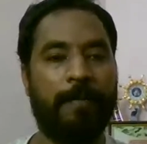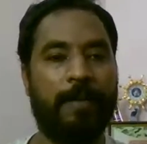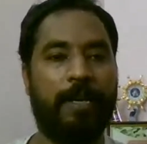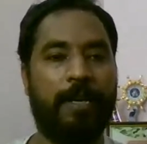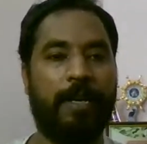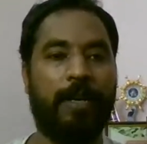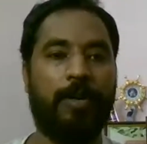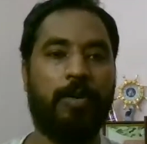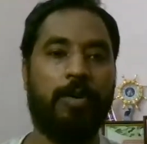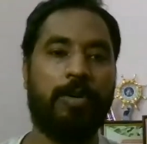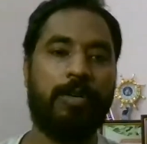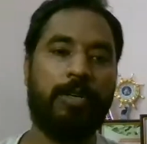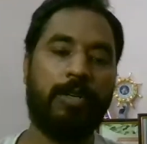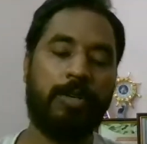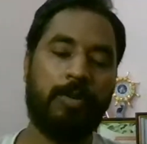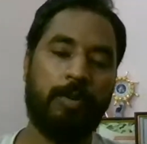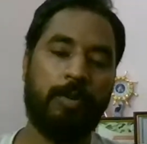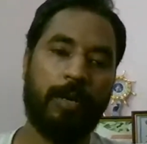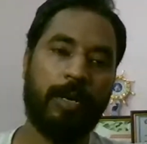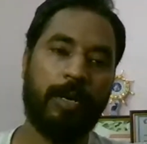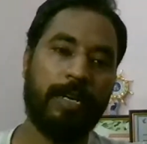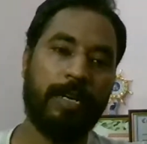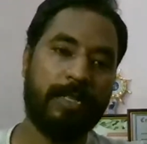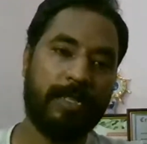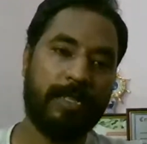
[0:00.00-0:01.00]
in order to
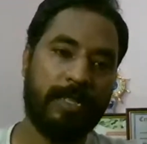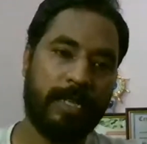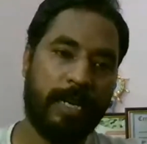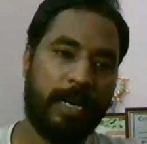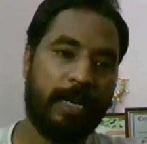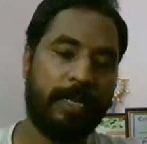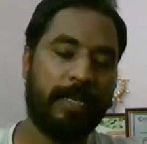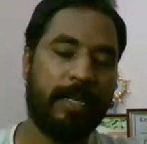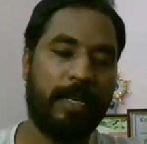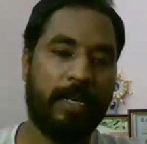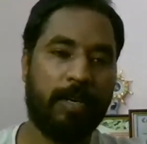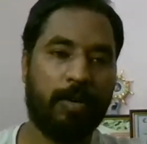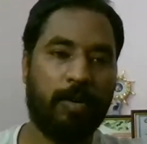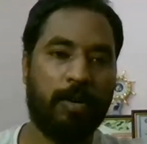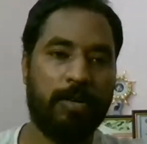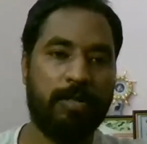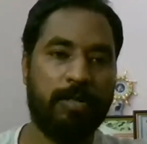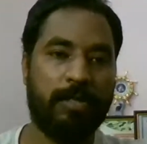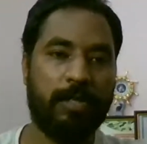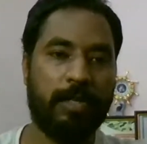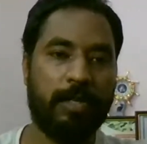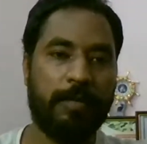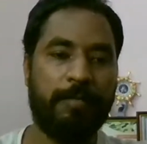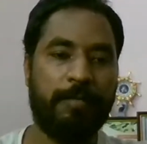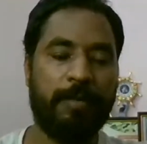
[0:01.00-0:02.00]
understand that
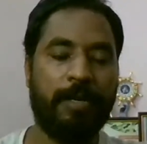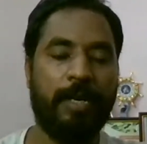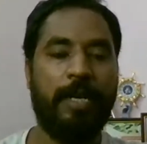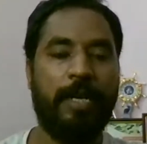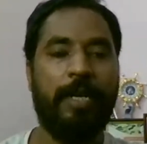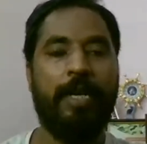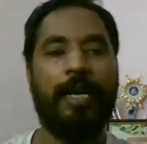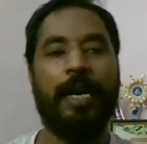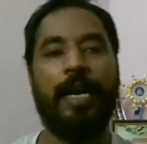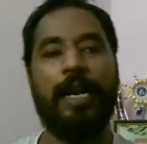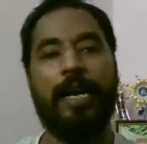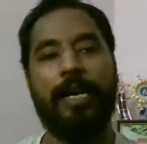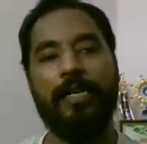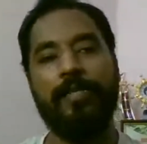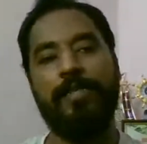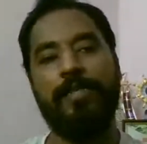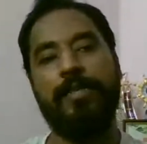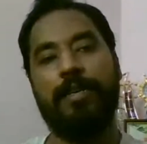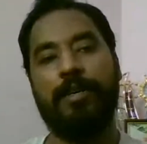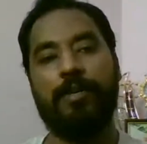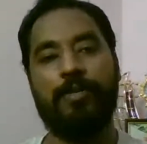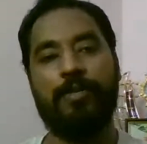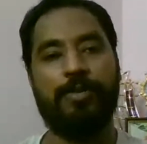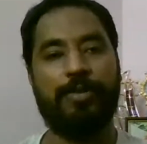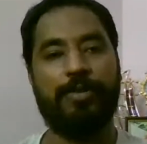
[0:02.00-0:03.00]
concept and answer
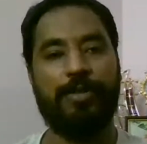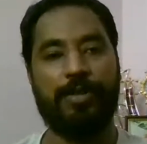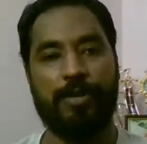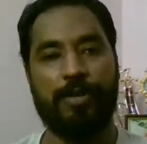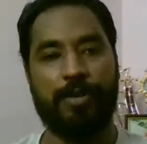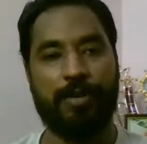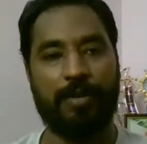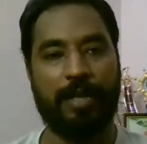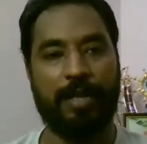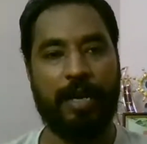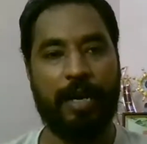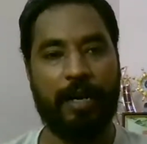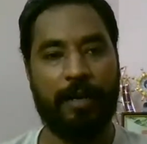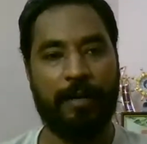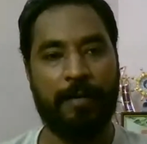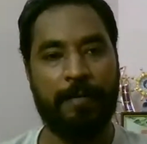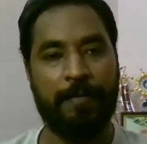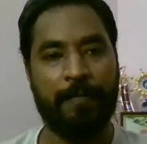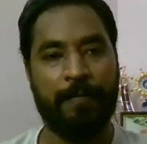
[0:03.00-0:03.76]
a question on that.